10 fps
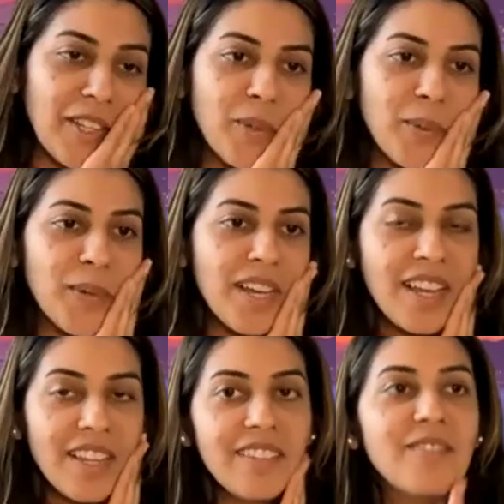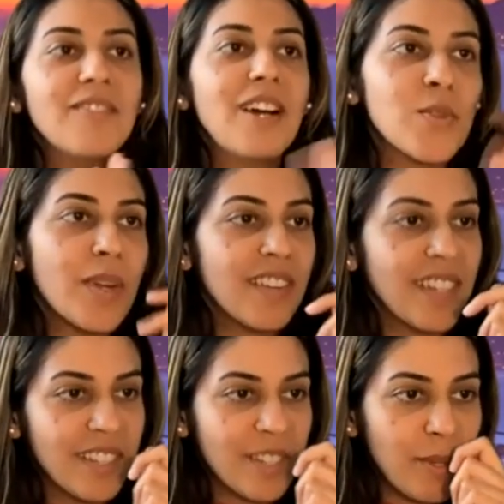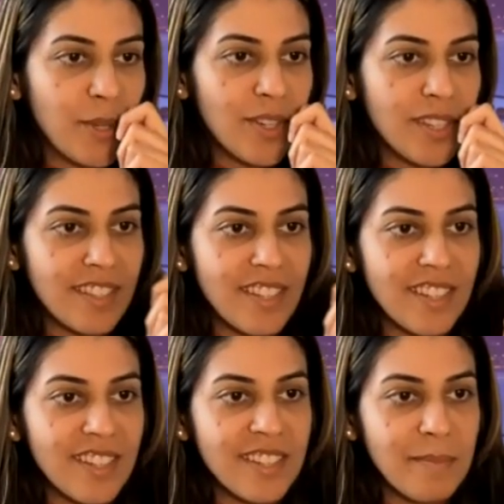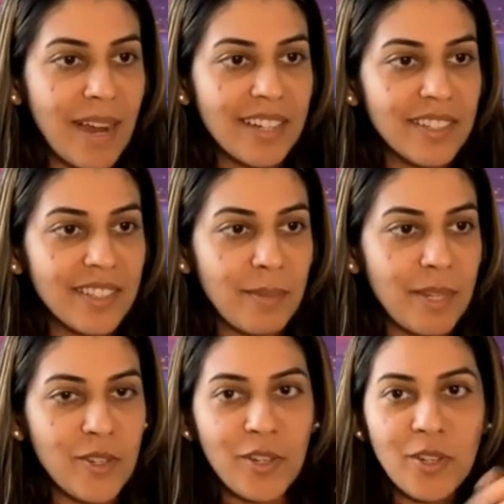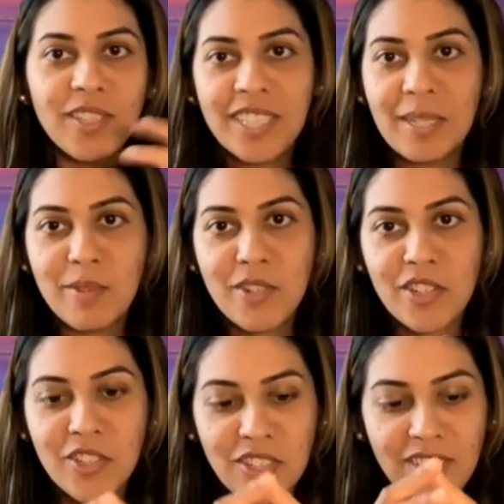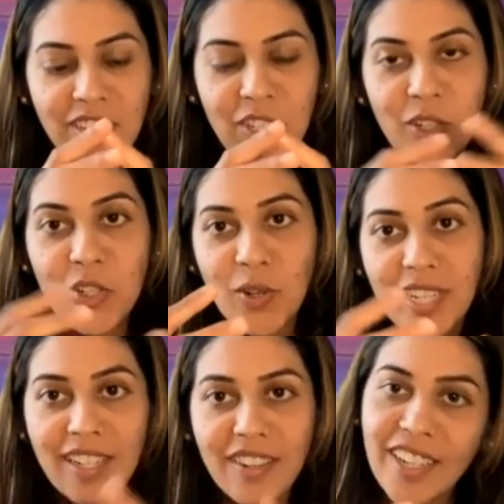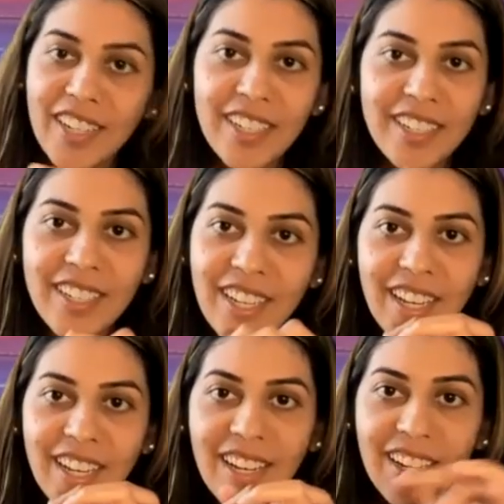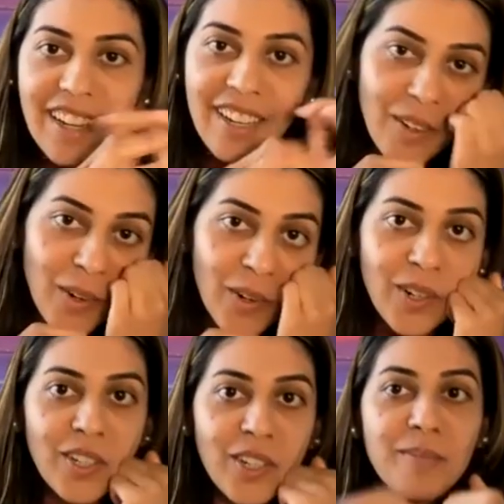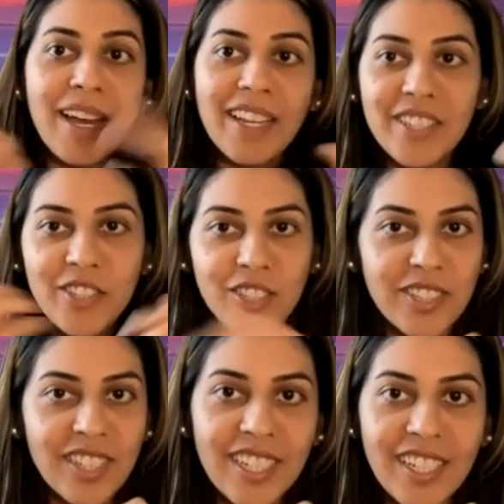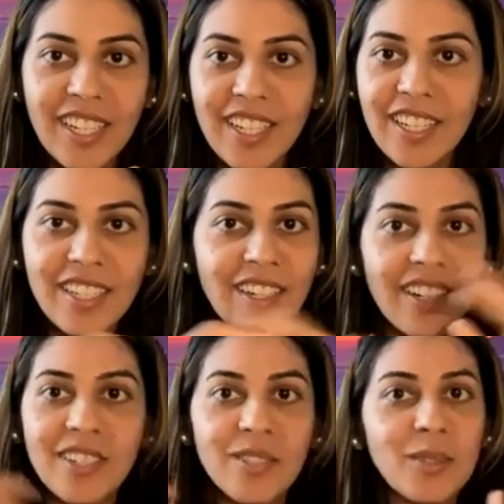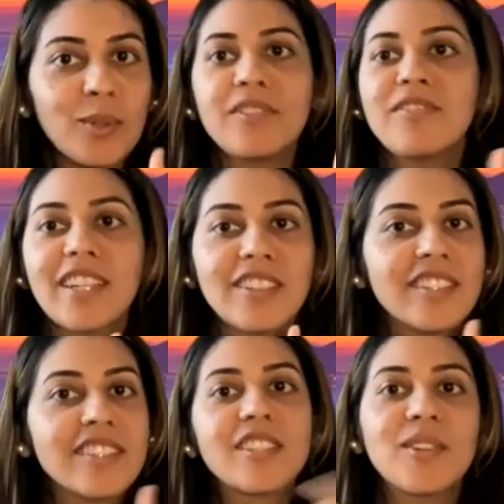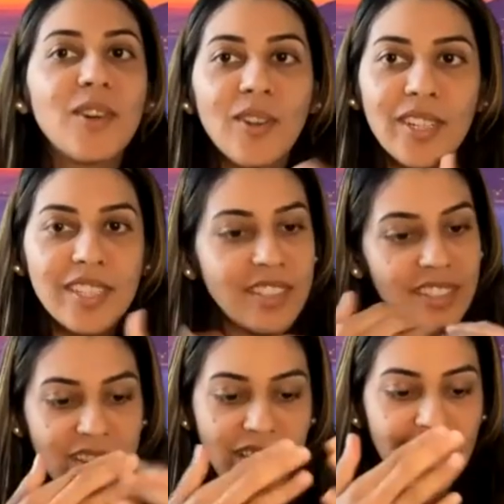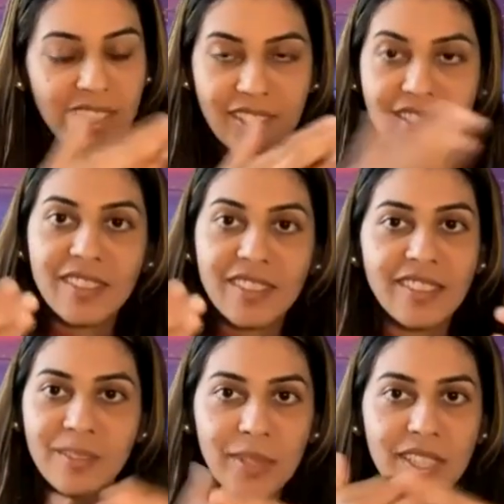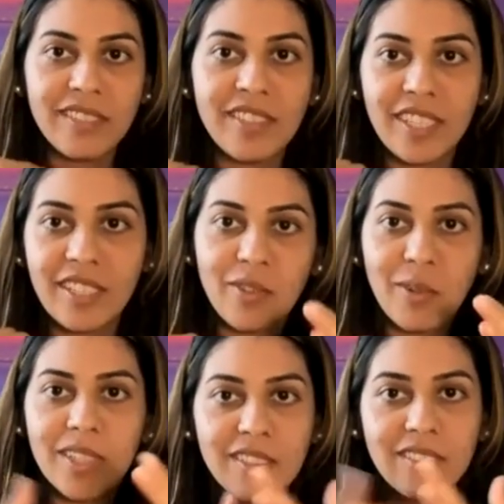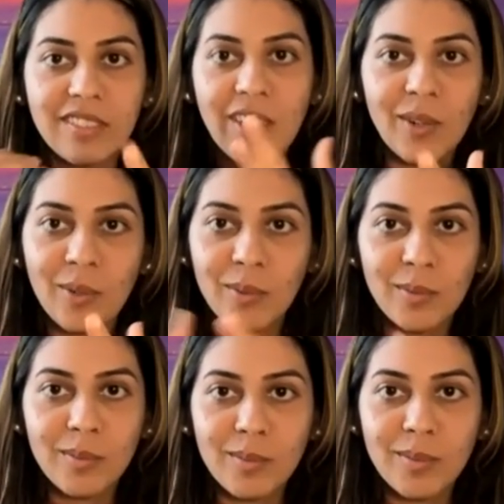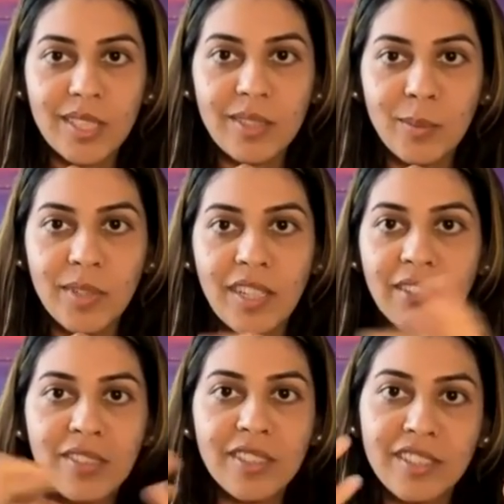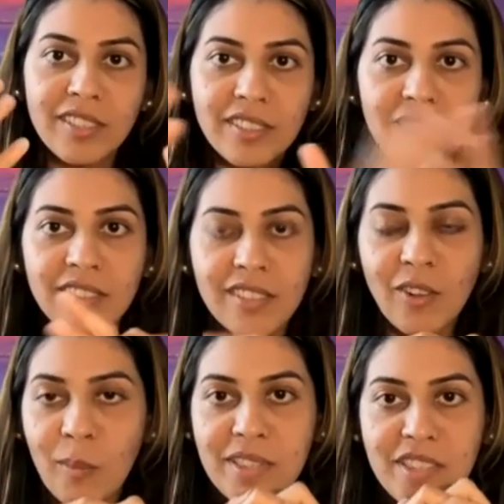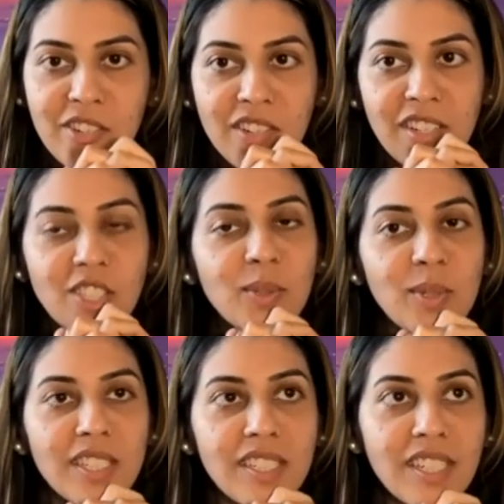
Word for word: you. I was wondering this because th- does it matter based on you know the team structure that you're joining, right? Uh, or your manager, right? Like, are those factors at all, or is just like it's just pretty straightforward? This is how we level, and this is the compensation into it.